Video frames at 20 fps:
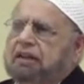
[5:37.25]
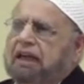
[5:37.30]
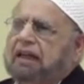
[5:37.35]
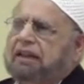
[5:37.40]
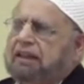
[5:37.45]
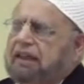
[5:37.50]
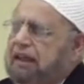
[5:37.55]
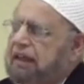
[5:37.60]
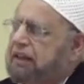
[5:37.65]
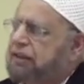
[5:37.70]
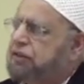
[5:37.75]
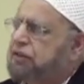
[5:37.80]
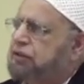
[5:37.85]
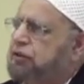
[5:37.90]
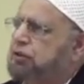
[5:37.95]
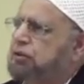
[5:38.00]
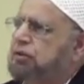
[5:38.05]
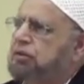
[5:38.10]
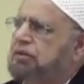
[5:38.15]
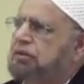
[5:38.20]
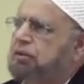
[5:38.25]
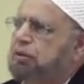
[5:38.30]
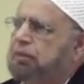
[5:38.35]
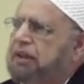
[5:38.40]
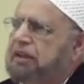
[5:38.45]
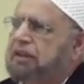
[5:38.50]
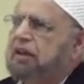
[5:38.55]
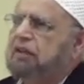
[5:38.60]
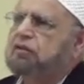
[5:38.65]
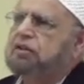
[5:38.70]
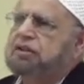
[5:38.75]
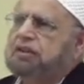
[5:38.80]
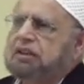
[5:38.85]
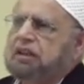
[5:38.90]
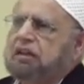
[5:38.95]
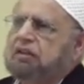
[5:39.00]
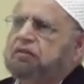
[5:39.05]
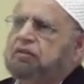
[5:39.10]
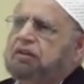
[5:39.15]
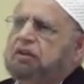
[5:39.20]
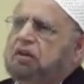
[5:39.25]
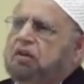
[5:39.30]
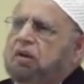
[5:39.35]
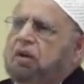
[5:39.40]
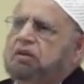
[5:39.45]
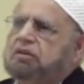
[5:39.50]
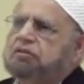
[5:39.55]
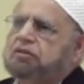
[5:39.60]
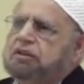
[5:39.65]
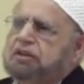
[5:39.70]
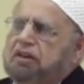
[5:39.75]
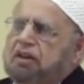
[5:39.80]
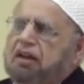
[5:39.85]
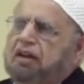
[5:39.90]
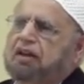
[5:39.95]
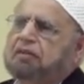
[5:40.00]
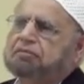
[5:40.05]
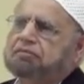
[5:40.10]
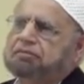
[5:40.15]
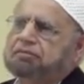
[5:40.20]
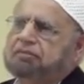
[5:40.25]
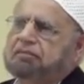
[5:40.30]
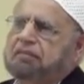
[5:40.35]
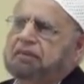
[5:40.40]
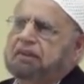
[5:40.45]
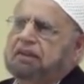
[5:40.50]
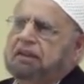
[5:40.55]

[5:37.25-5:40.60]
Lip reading: and that is to commit ourselves for the cause of Islam